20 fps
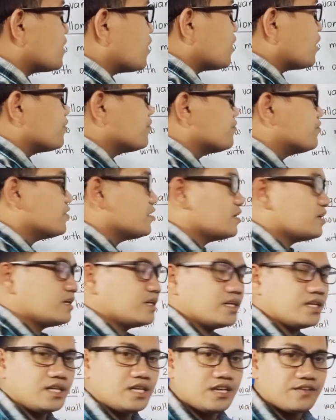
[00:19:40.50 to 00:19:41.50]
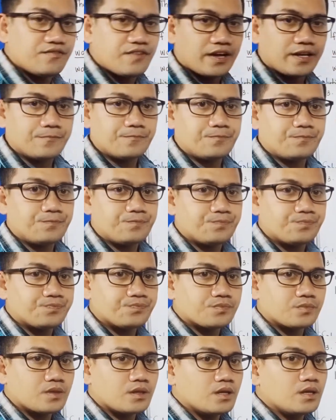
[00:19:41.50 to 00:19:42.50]
of given.
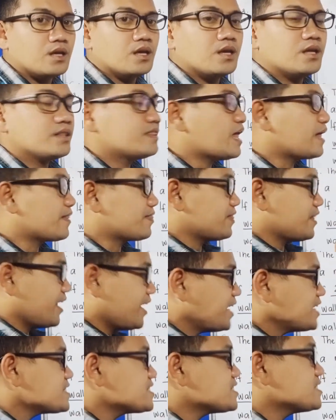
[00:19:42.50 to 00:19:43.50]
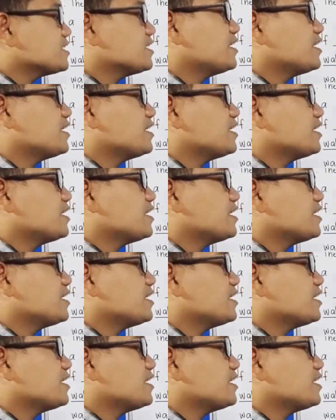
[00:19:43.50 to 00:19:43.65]
That is